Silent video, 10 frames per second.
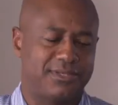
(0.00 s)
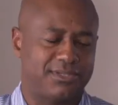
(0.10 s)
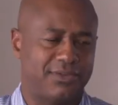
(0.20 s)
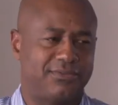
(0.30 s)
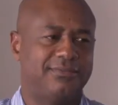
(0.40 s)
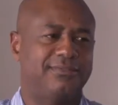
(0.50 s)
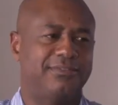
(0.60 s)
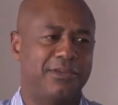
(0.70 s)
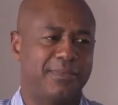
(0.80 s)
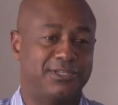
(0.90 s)
much so,
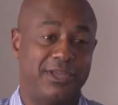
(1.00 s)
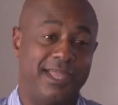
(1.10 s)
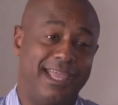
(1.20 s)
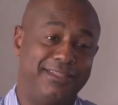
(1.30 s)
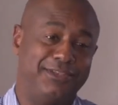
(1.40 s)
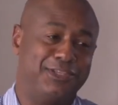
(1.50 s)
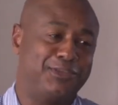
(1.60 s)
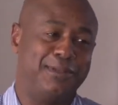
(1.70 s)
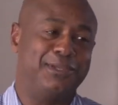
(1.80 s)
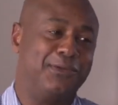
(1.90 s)
and the
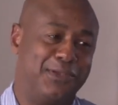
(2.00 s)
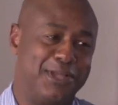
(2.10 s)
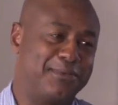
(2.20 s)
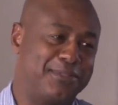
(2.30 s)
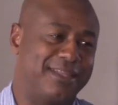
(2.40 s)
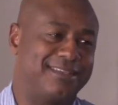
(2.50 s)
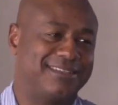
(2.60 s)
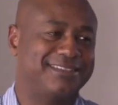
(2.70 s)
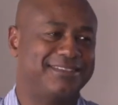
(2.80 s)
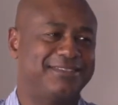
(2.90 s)
discipline to go along with it.
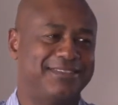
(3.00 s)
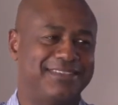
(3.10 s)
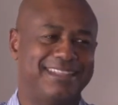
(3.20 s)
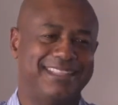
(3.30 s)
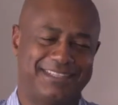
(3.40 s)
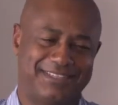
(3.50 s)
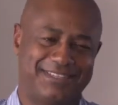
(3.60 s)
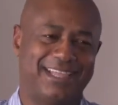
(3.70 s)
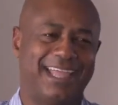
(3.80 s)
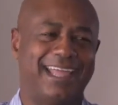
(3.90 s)

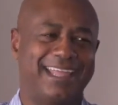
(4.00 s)
It's